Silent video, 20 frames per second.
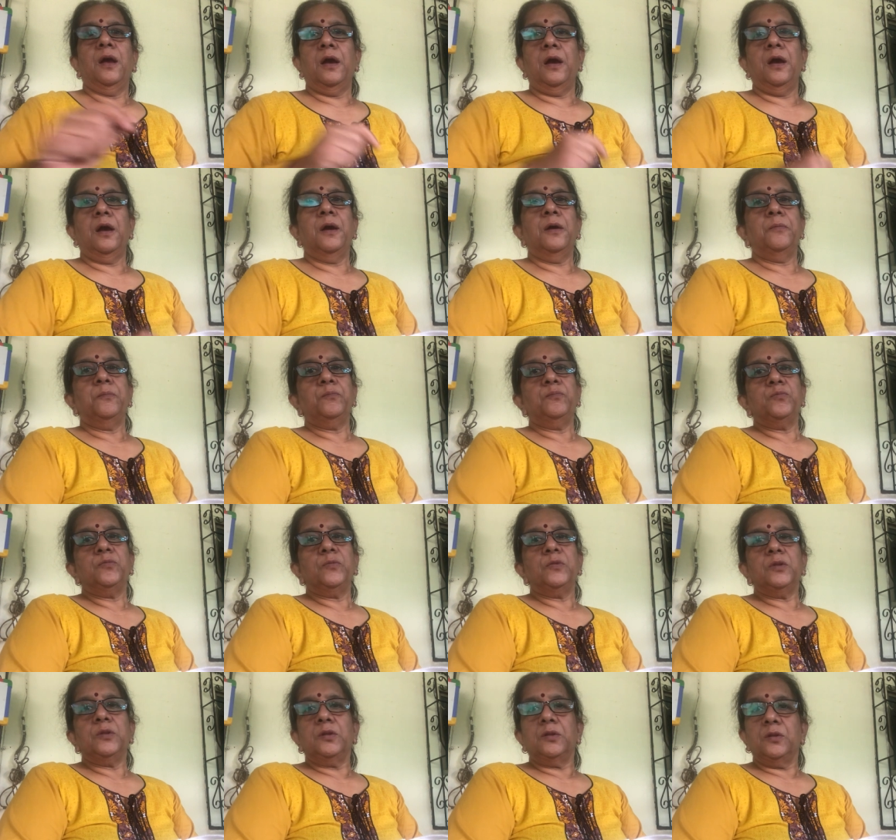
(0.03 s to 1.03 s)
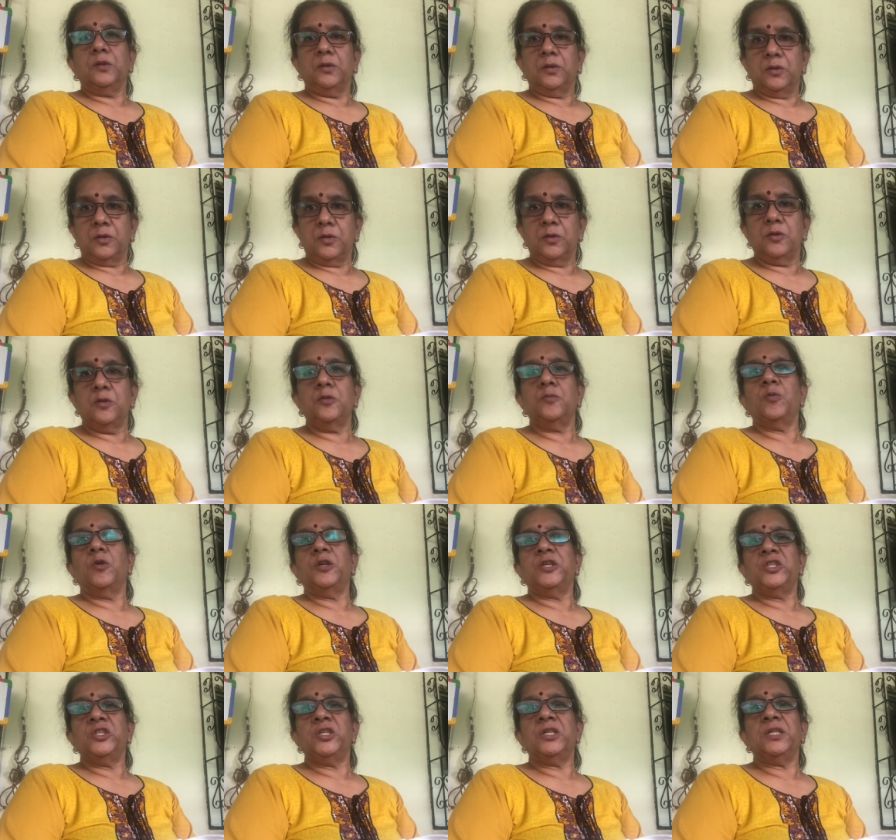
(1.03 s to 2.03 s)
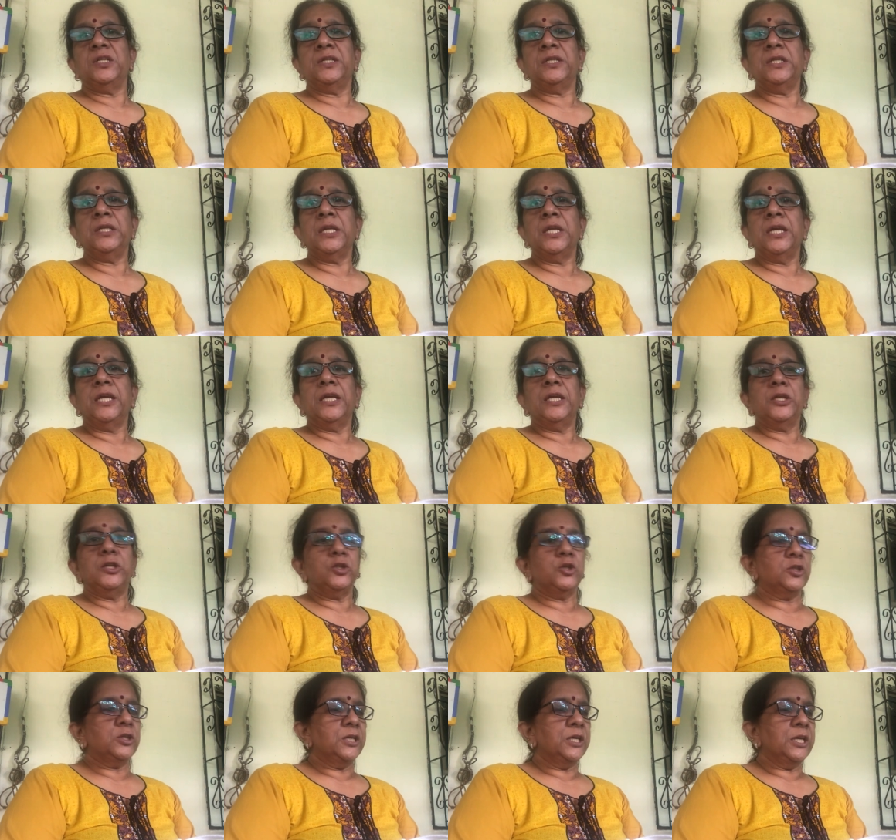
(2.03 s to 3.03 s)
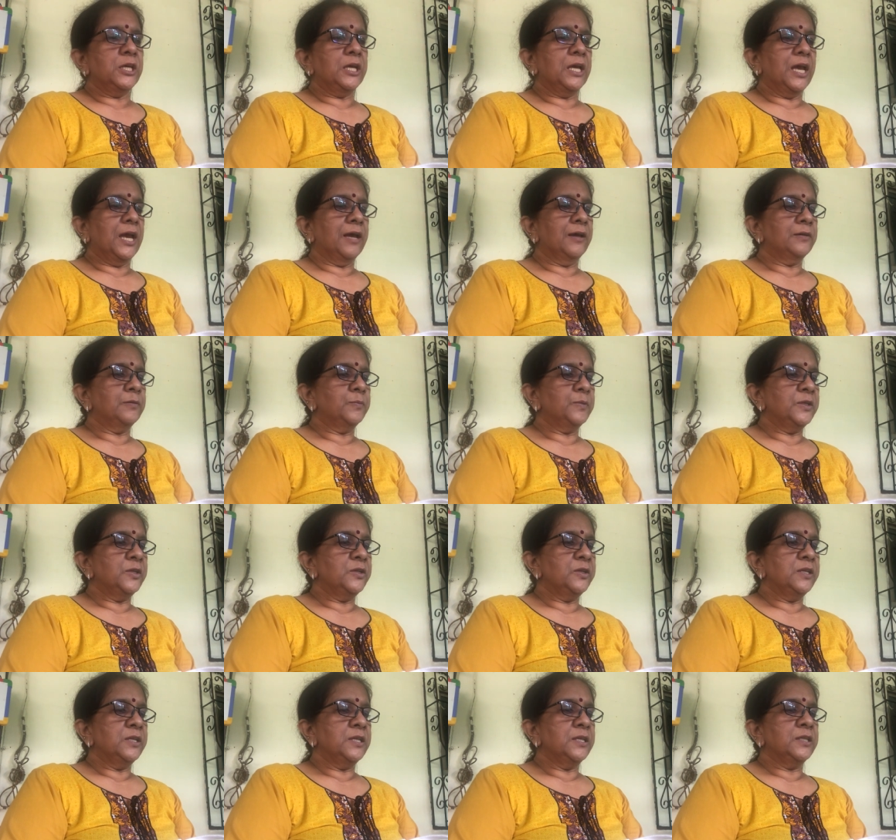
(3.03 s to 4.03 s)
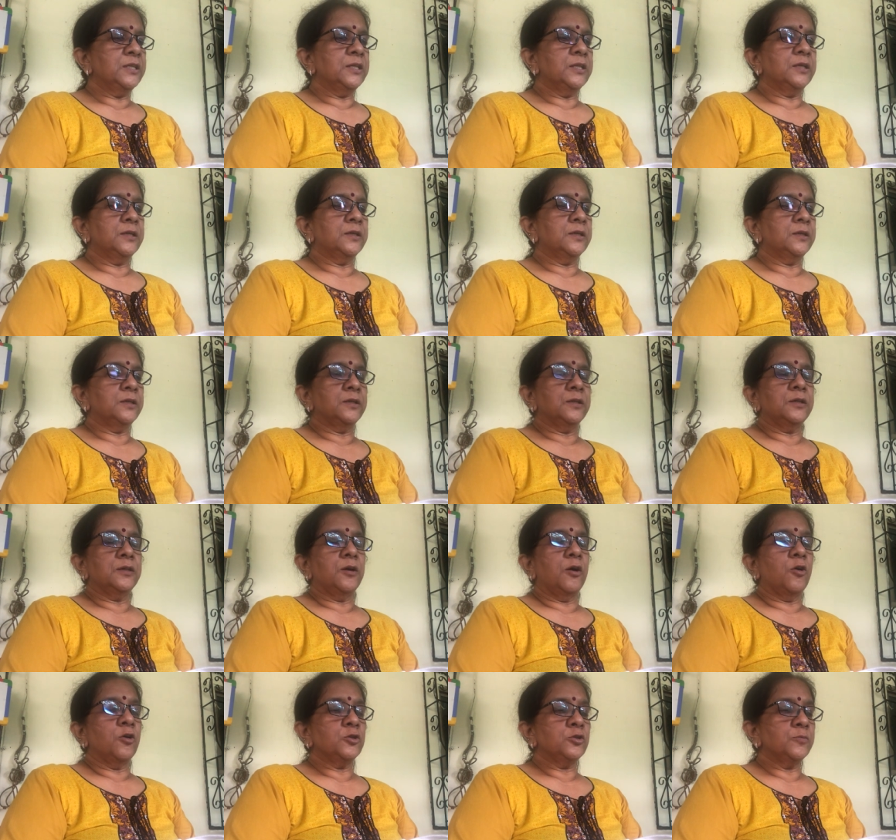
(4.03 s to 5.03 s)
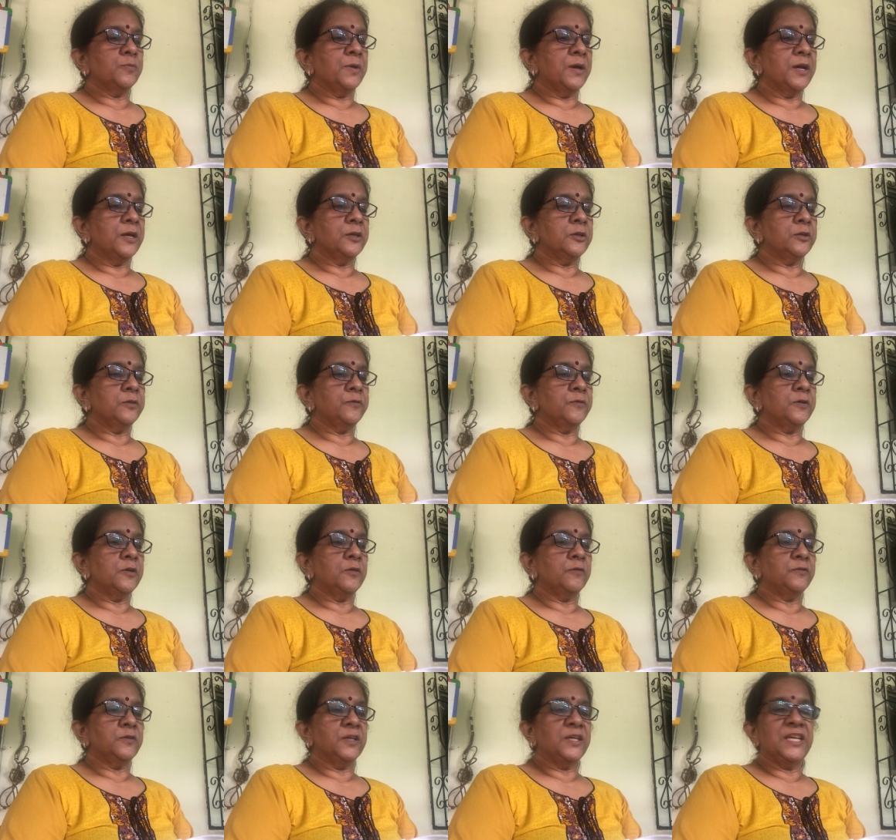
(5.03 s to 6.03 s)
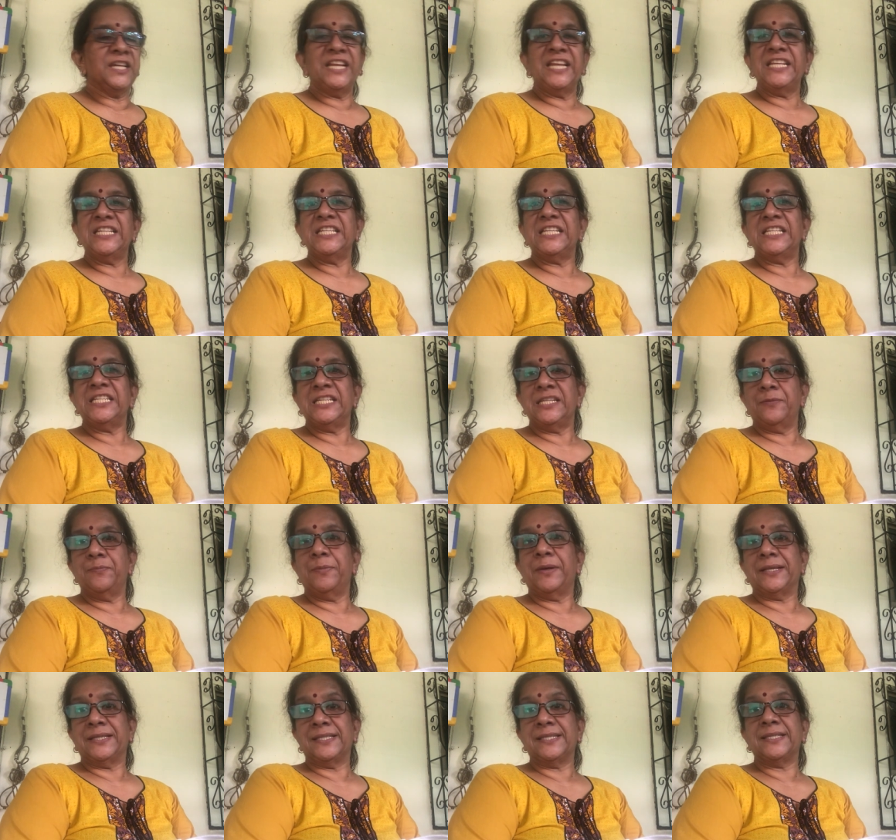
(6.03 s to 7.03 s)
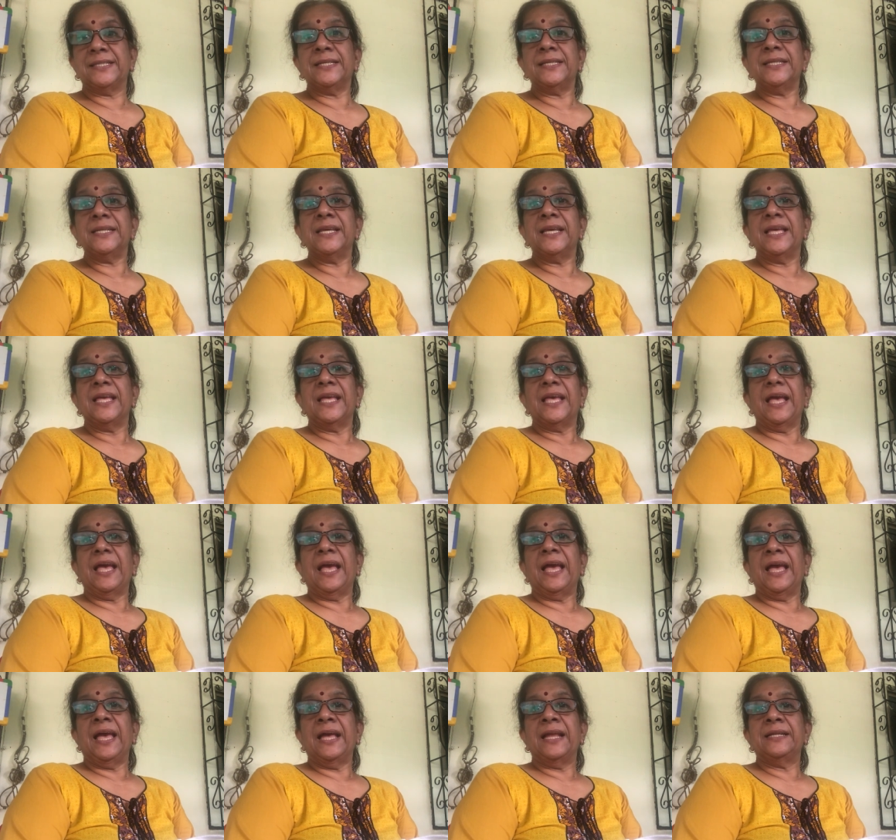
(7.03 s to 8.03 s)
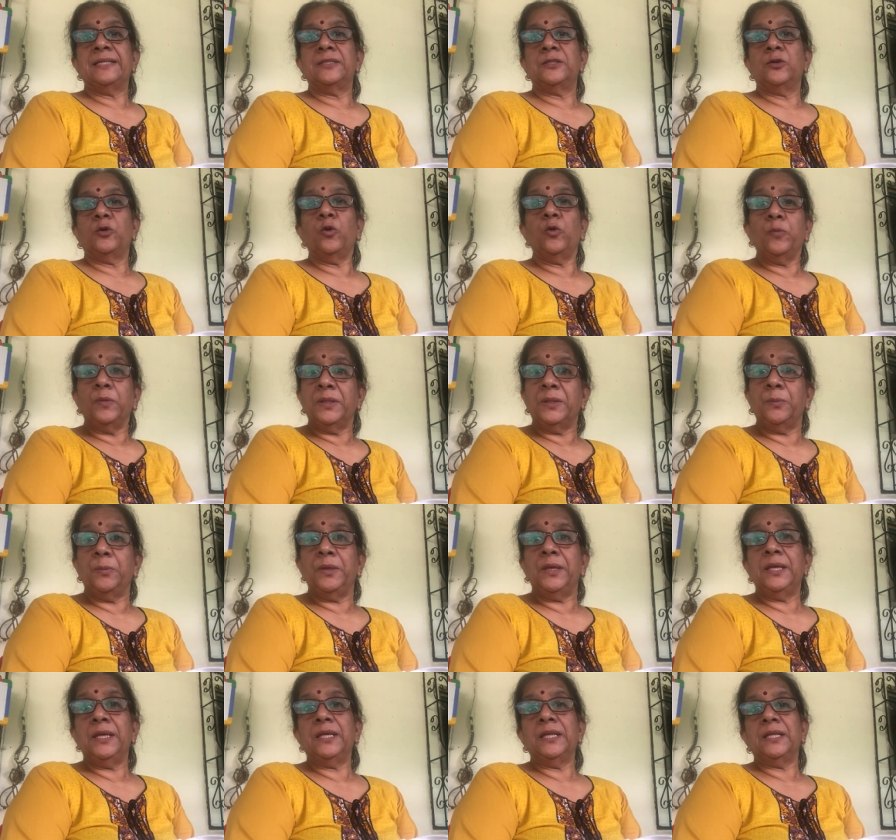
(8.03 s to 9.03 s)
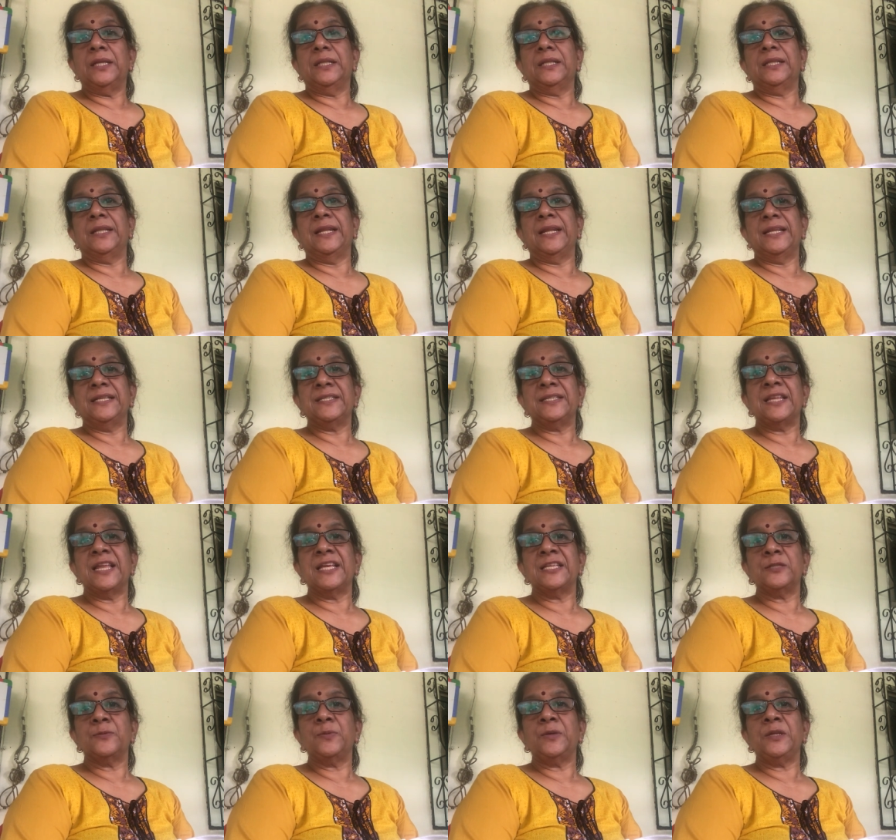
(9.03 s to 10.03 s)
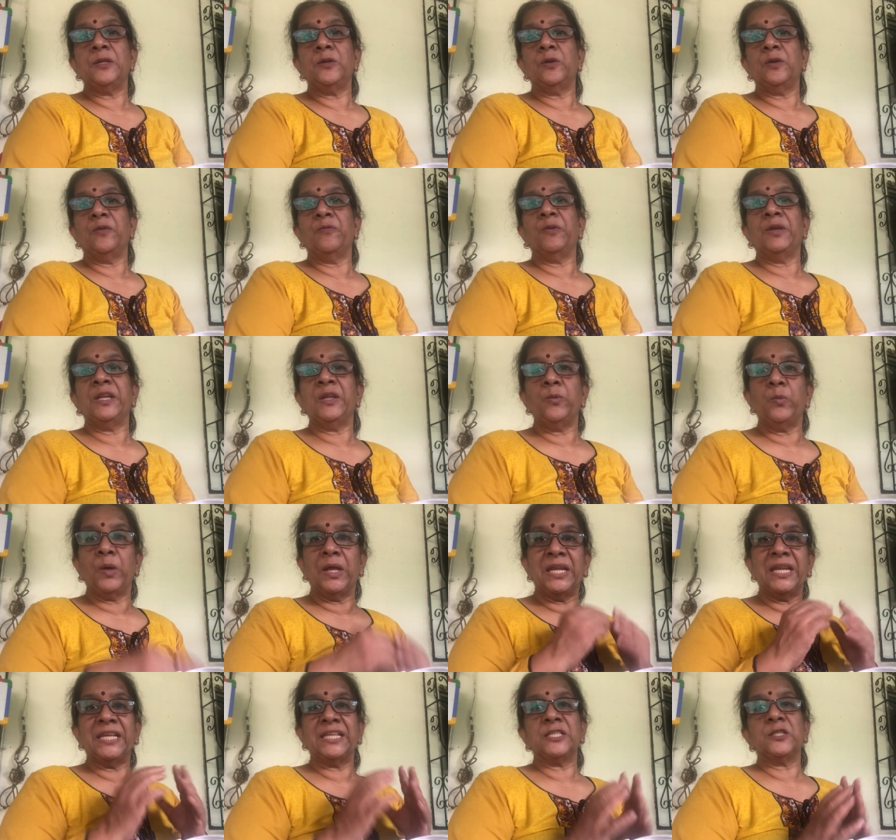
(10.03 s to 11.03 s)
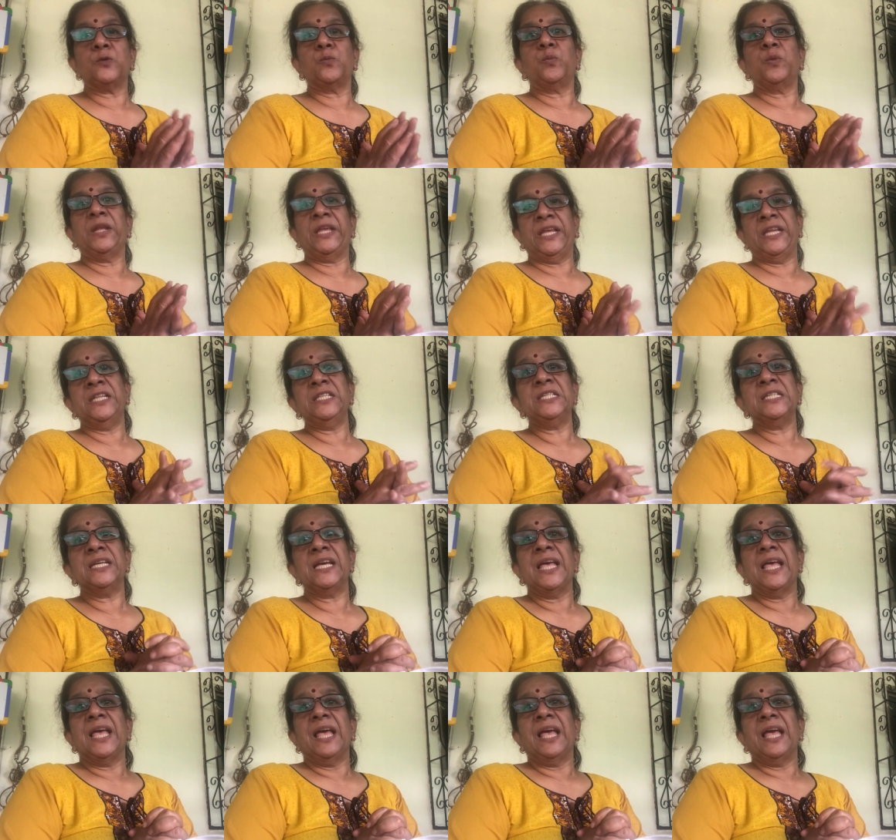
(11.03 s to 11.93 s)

Um, good morning, children. Today I'll be reading the autobiography of the great Indian bustard. And over the week, the lesson has been very well explained.